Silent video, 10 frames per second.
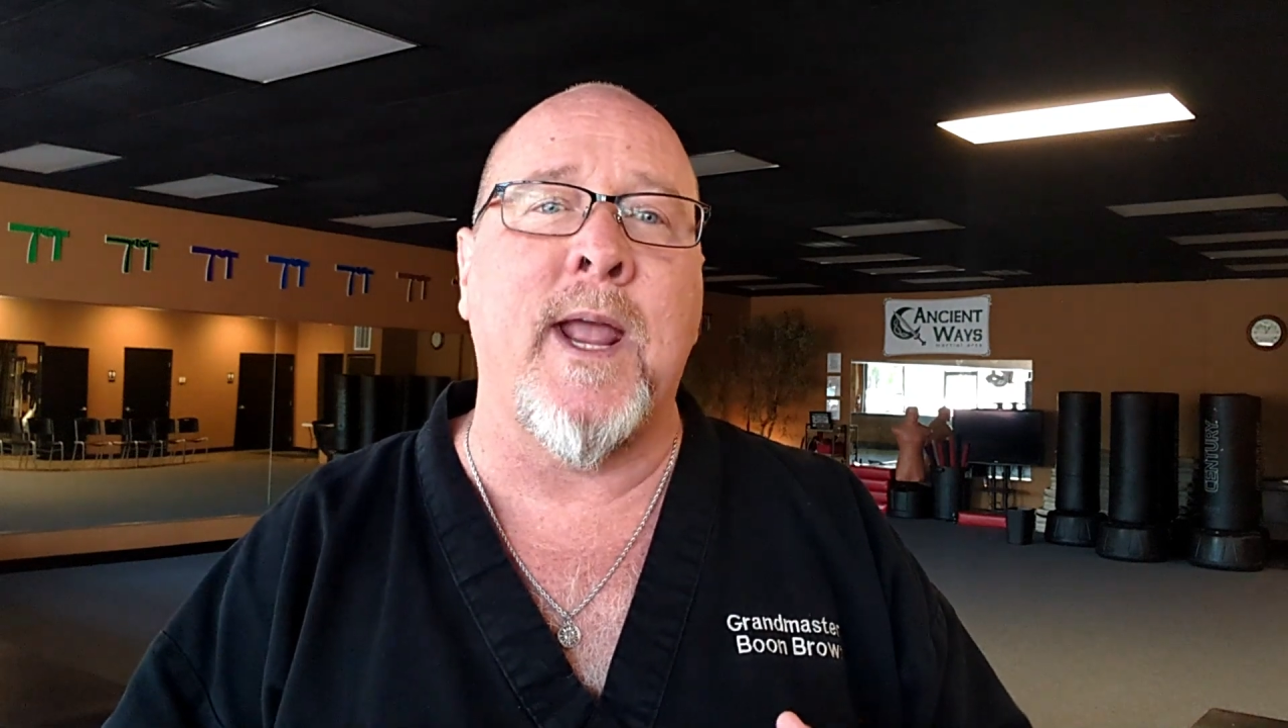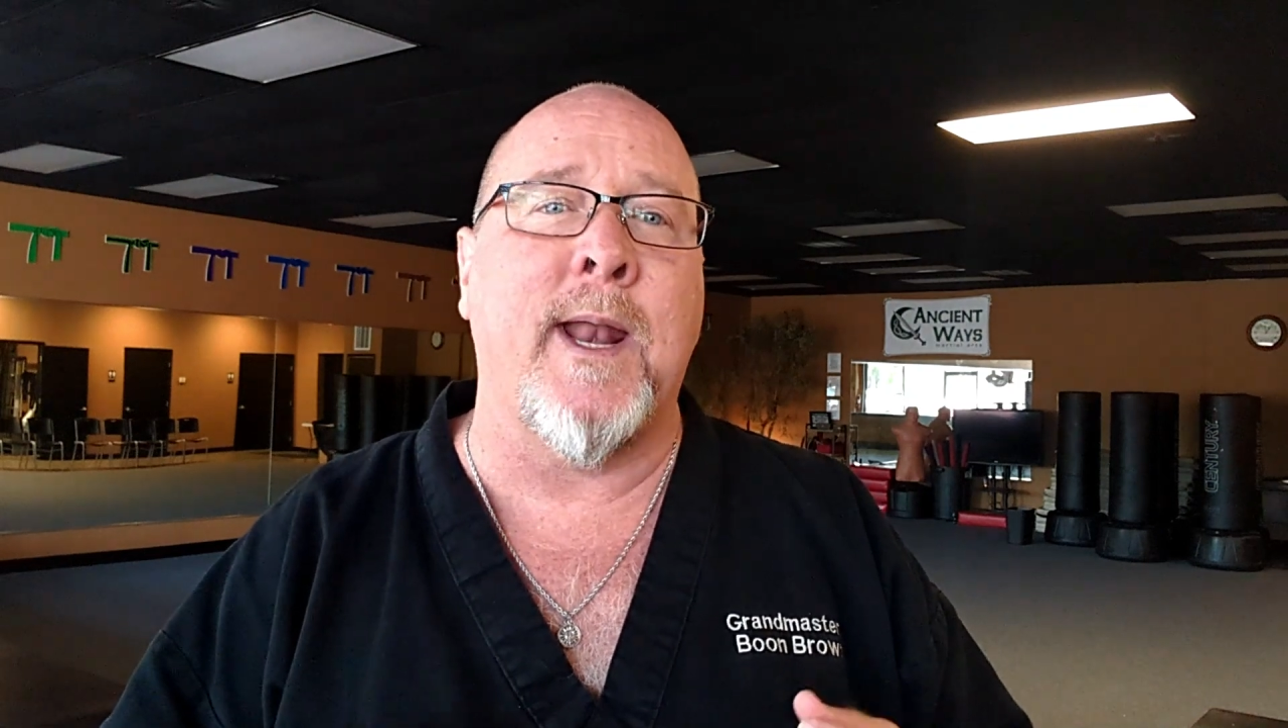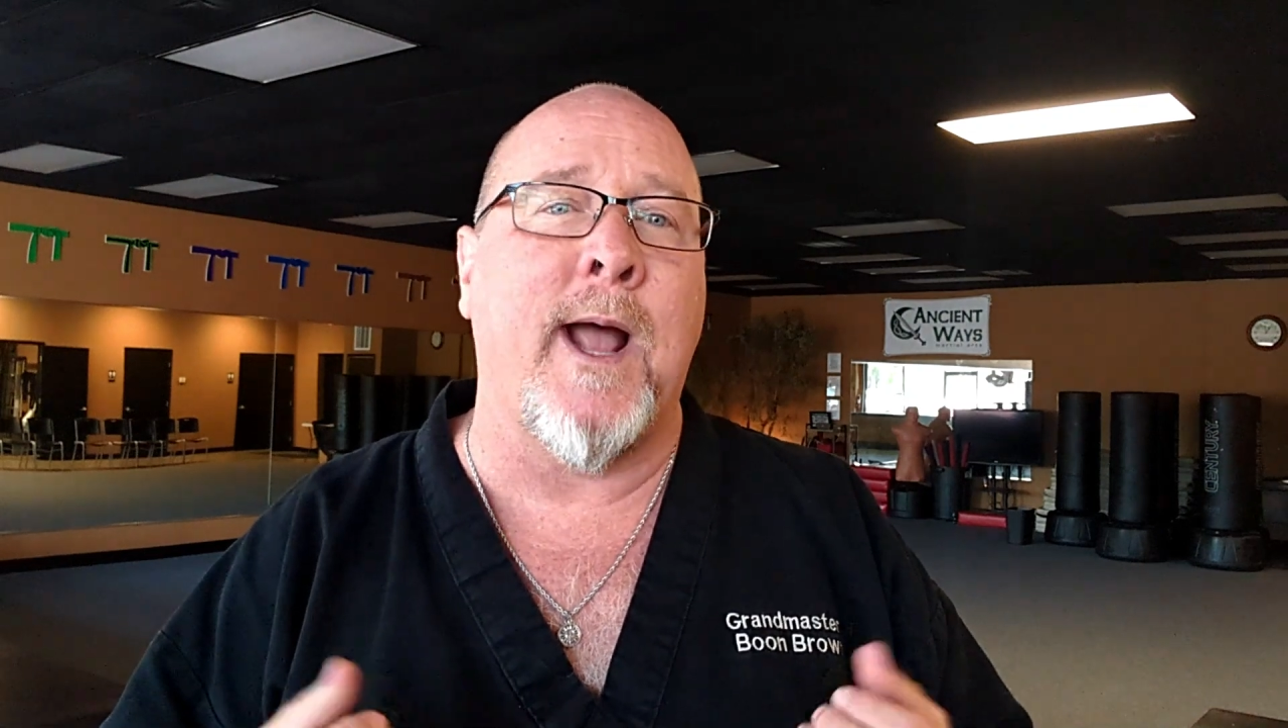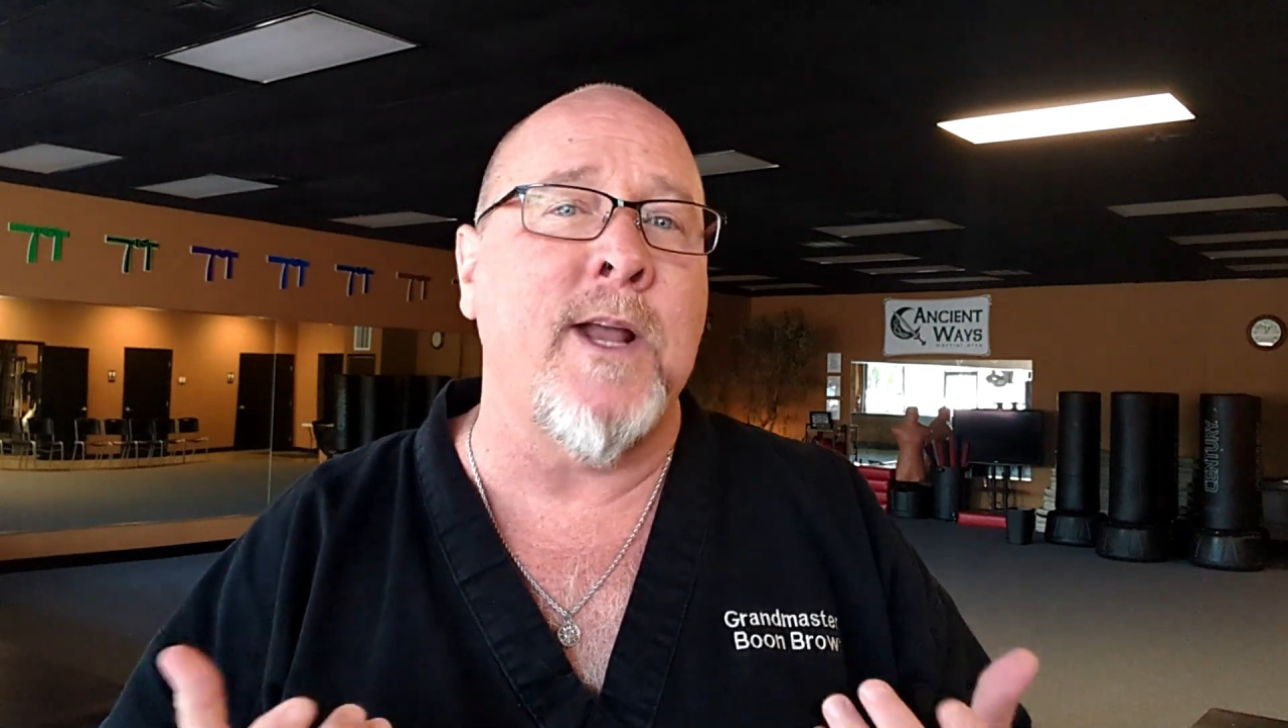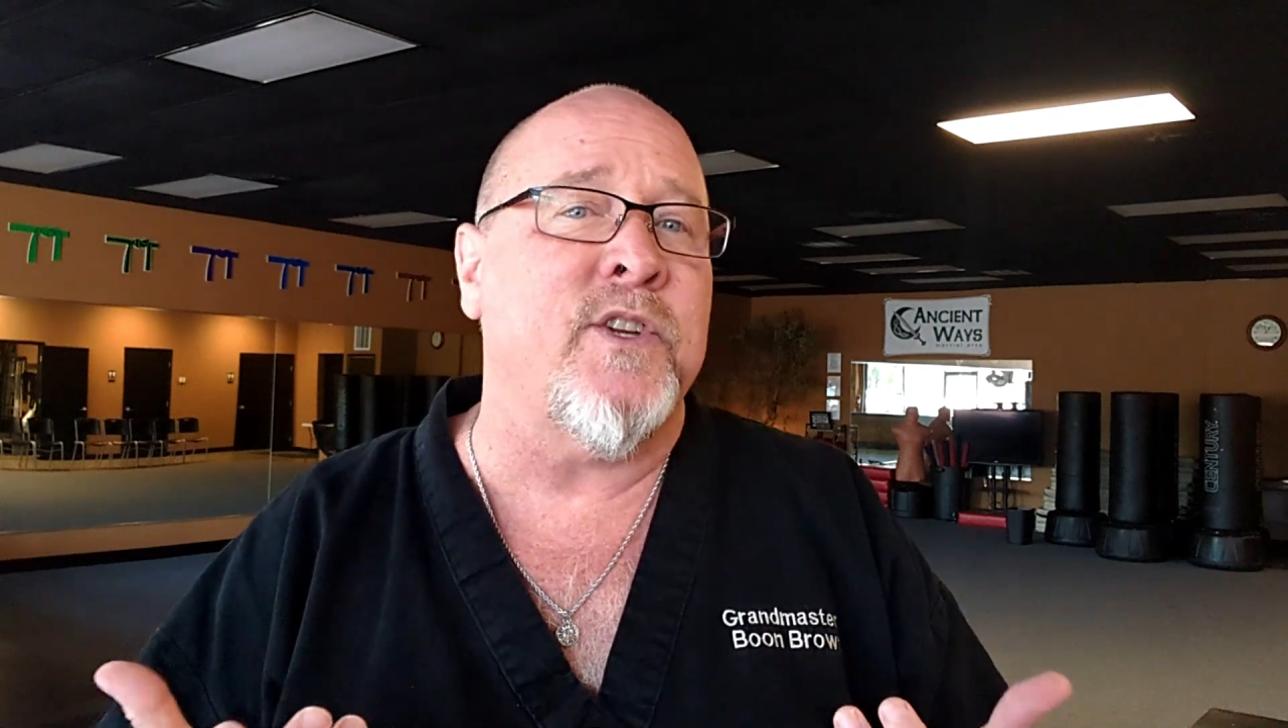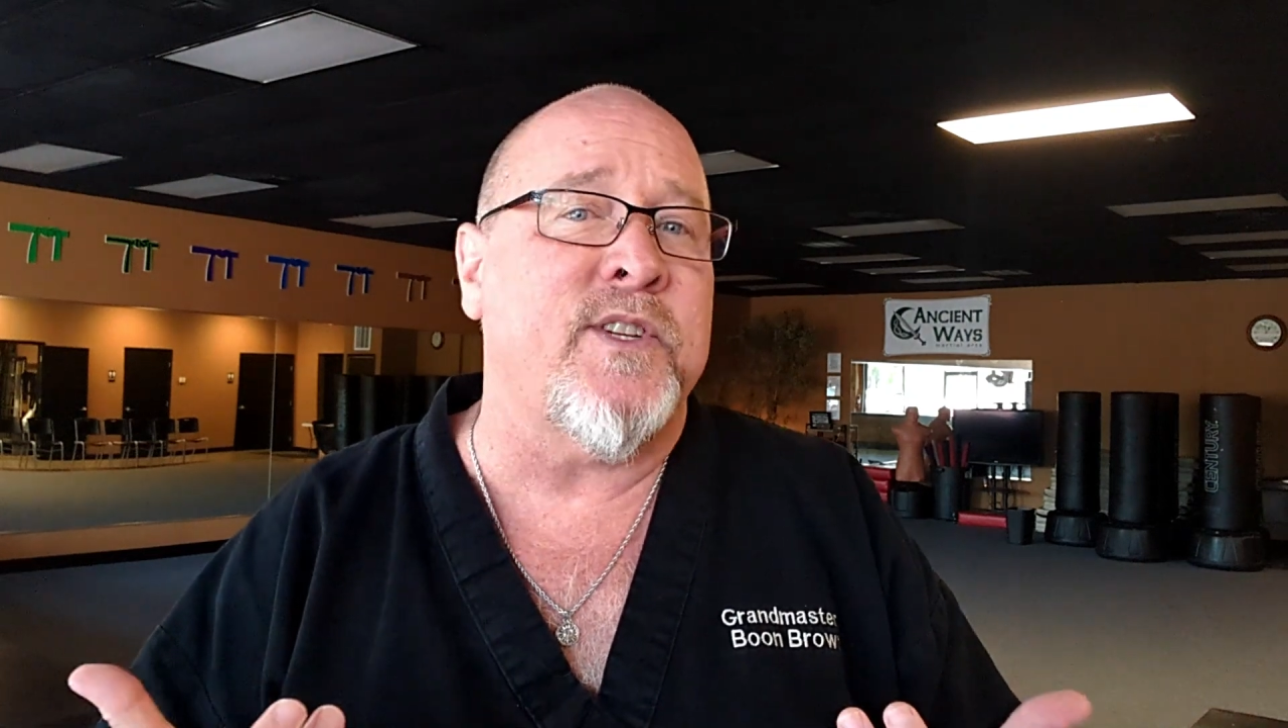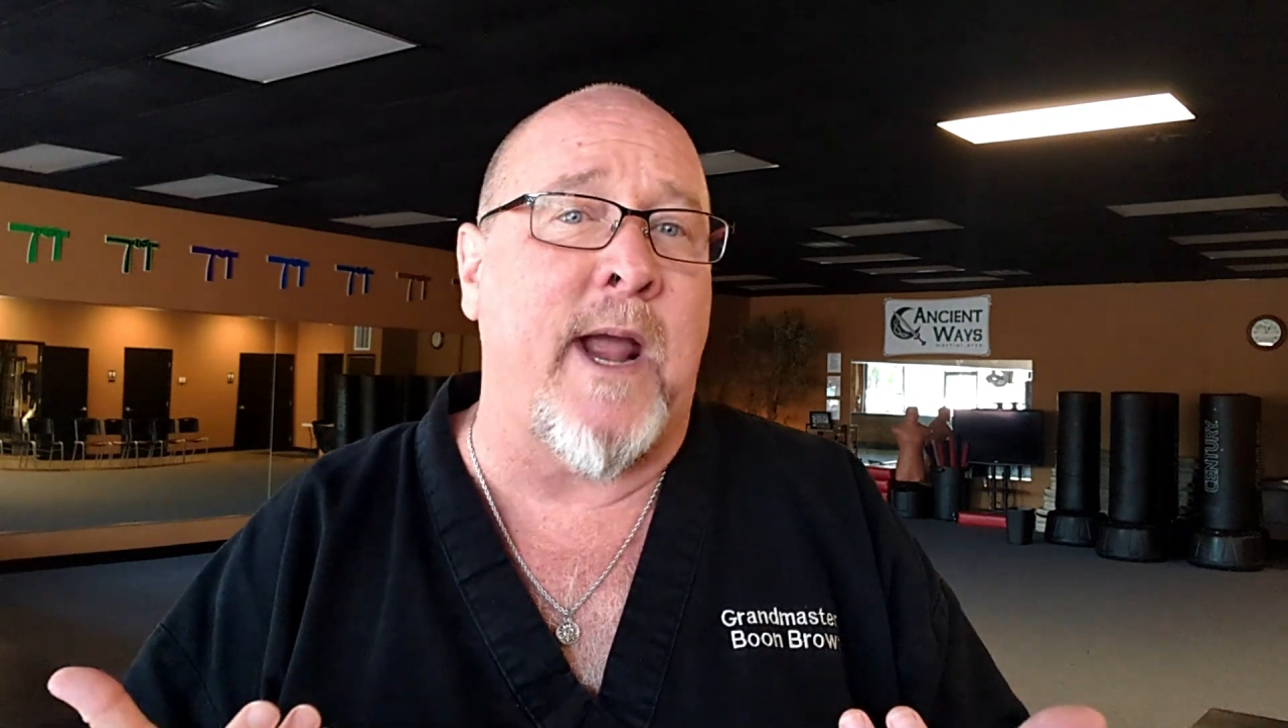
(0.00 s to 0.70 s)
and I just